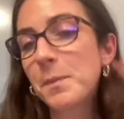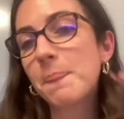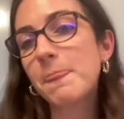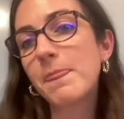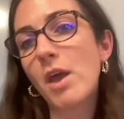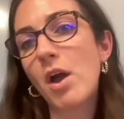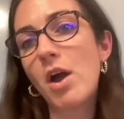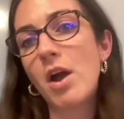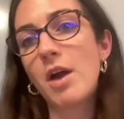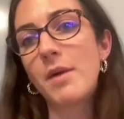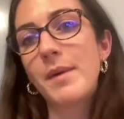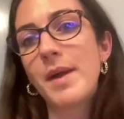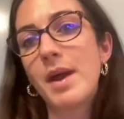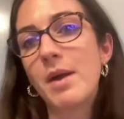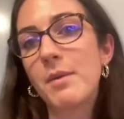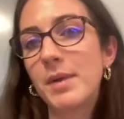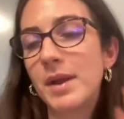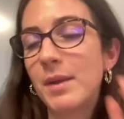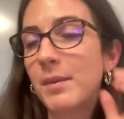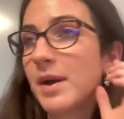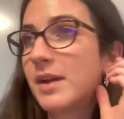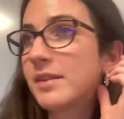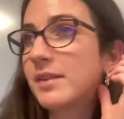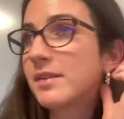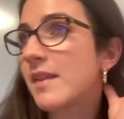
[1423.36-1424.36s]
I react really
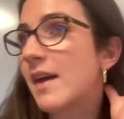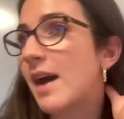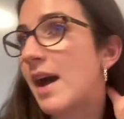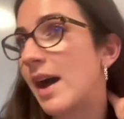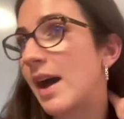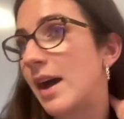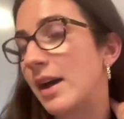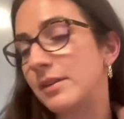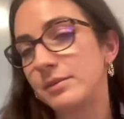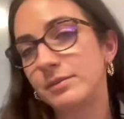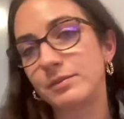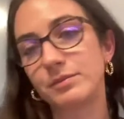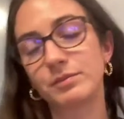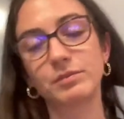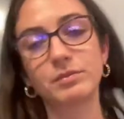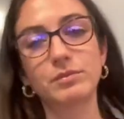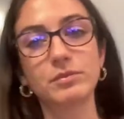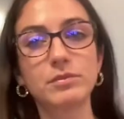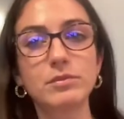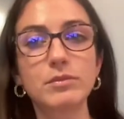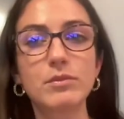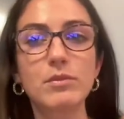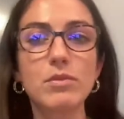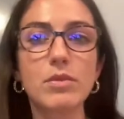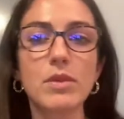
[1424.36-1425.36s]
well to that.
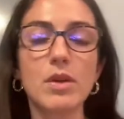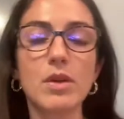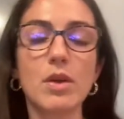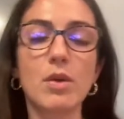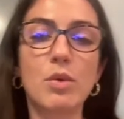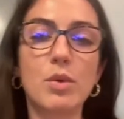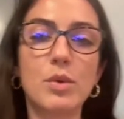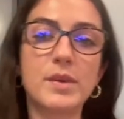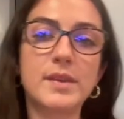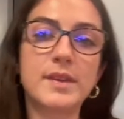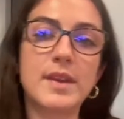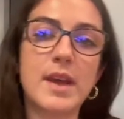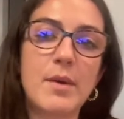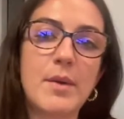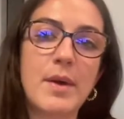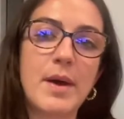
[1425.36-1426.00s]
Also,